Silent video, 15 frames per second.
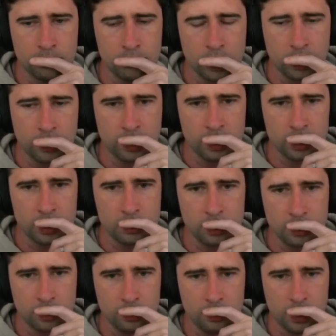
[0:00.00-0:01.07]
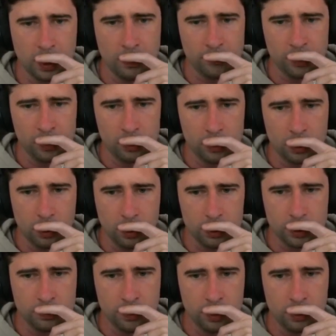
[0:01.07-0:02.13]
Got to think this one through. We have to do
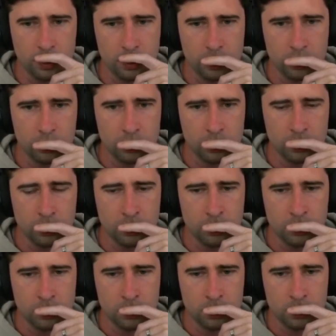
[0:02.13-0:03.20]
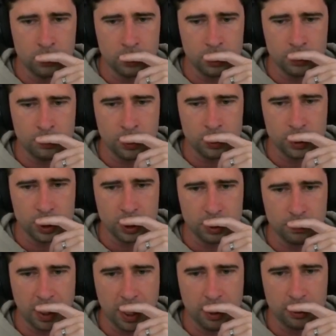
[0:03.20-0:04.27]
Cosmo. Cosmo's just
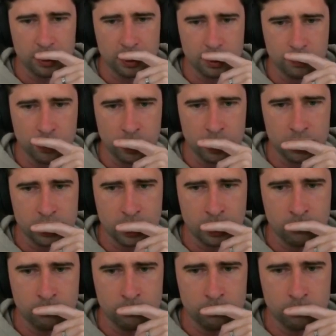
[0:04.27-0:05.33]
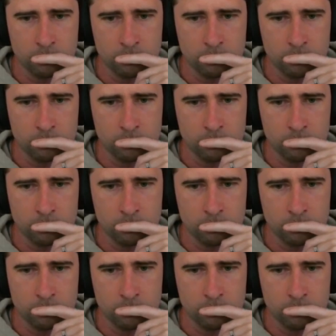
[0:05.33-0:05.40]
power at this point in time.